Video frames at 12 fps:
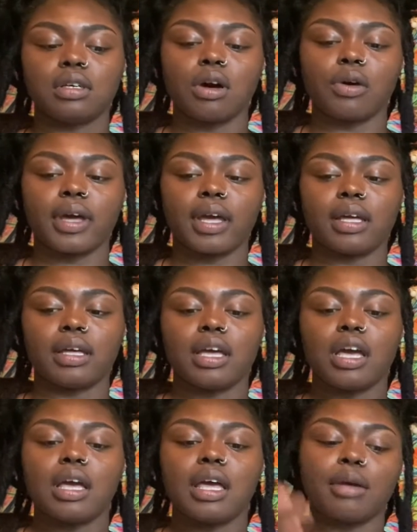Okay?
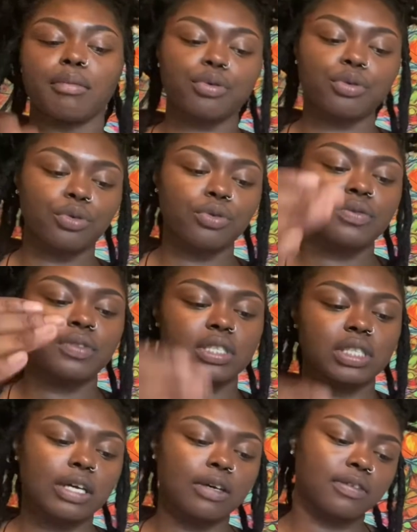Improve
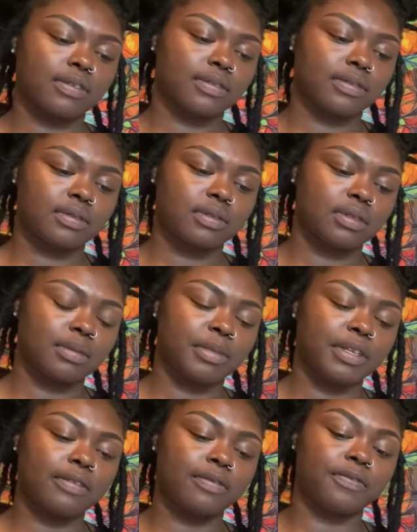self.
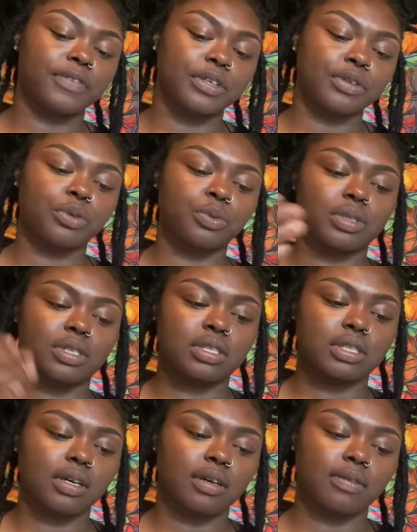Be filled with
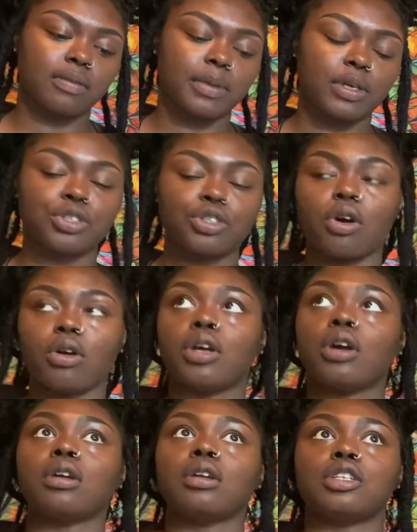self, because you're only
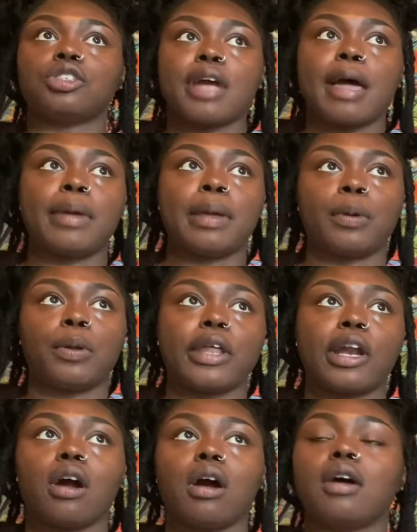going to attract people that
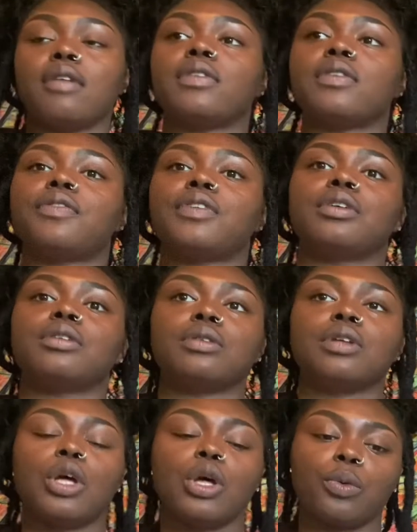are
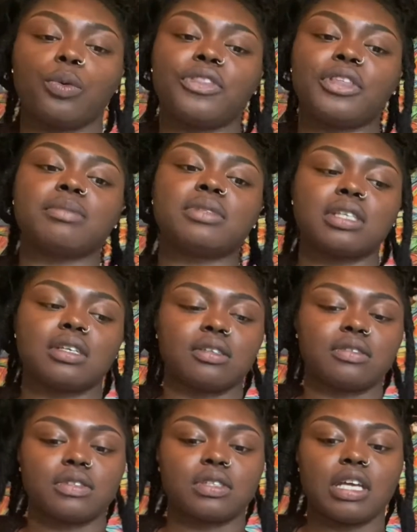unfulfilled with
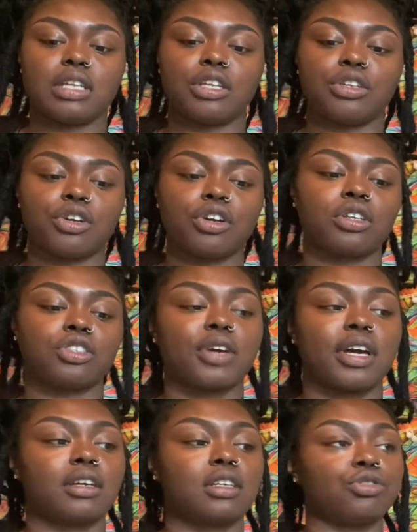themselves, and then you're going to try
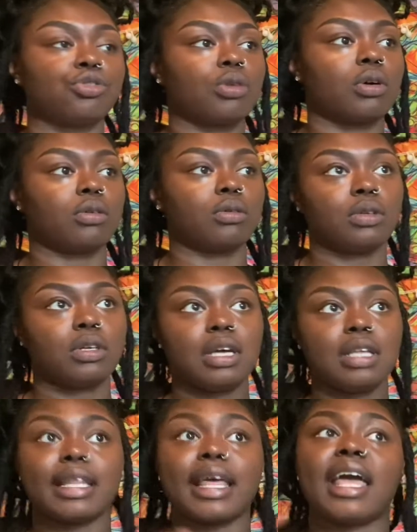to control
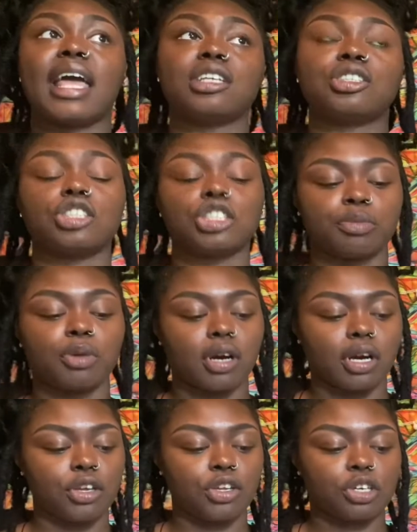that anxious
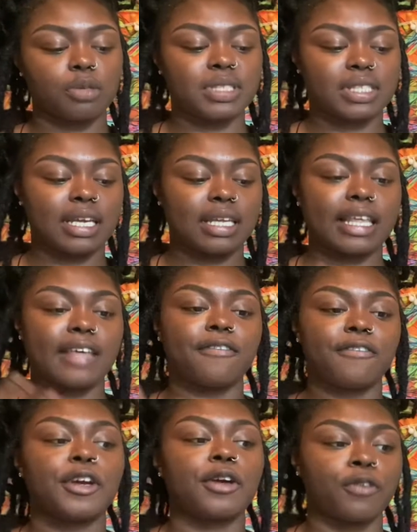part, you know what I'm saying, that
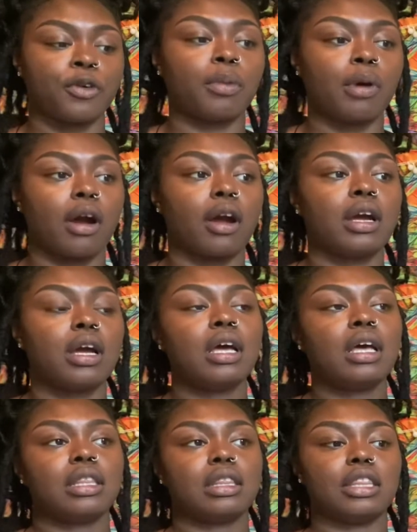fearful part,
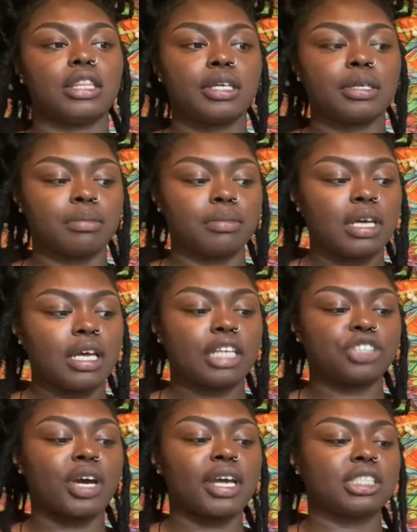them, and
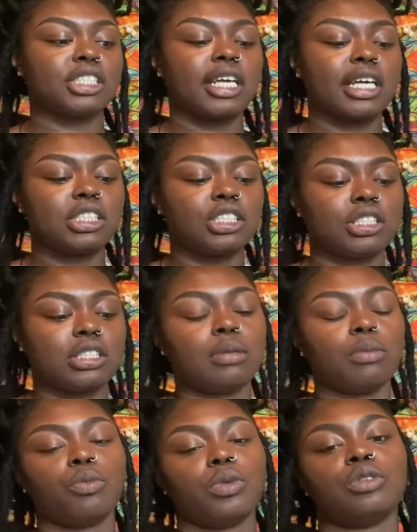try to change
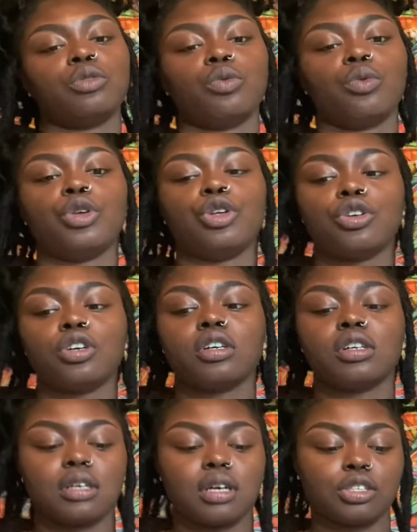them. When
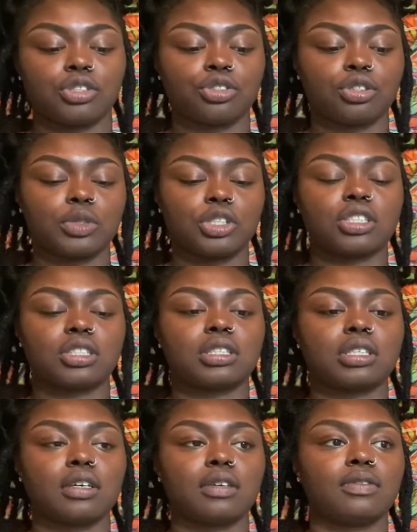you're assured with
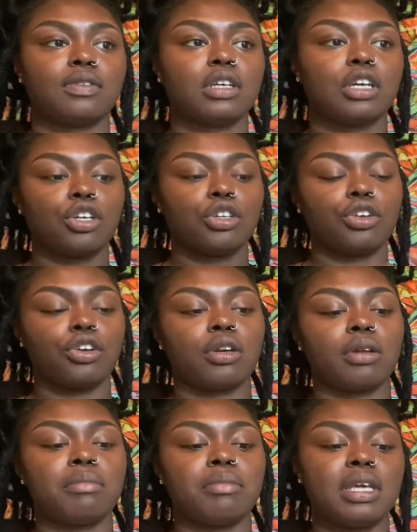yourself, you're going
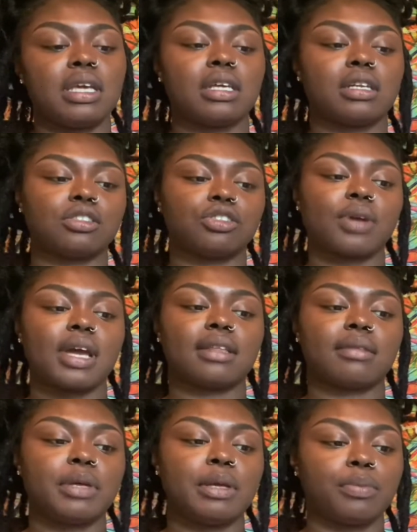to meet and
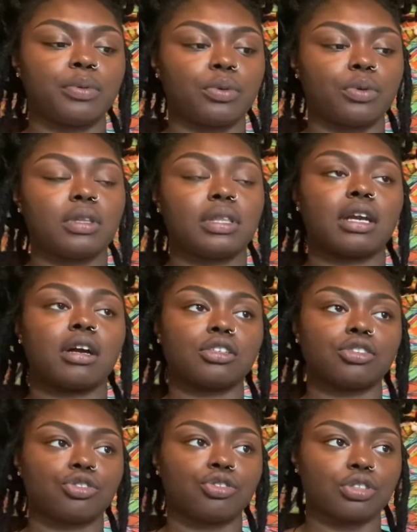attract people that are
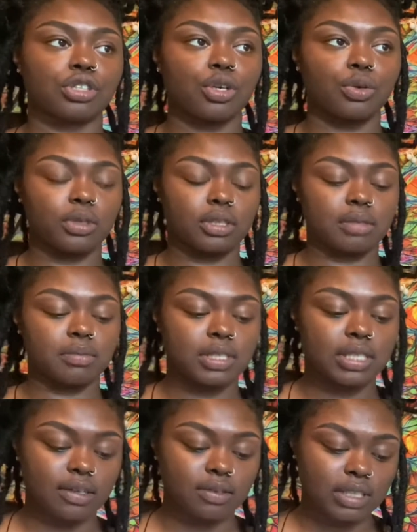sure with
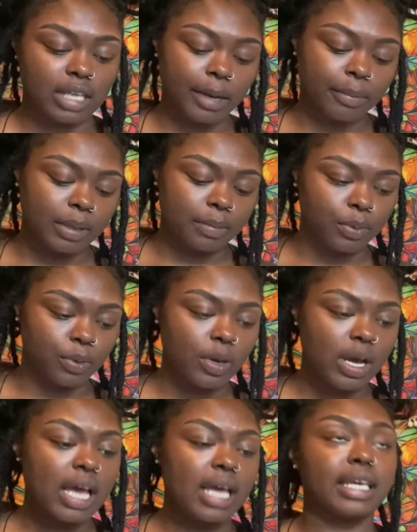themselves. A lot of people
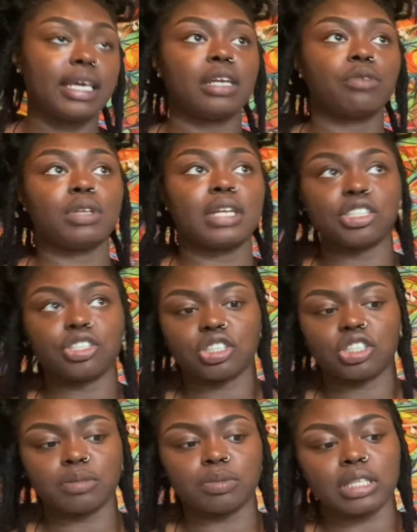get in
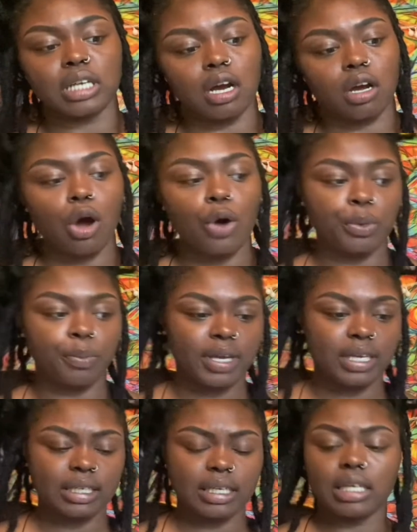relationships that are
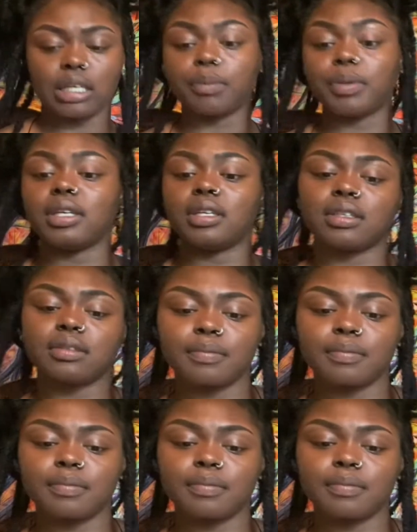codependent and dependent.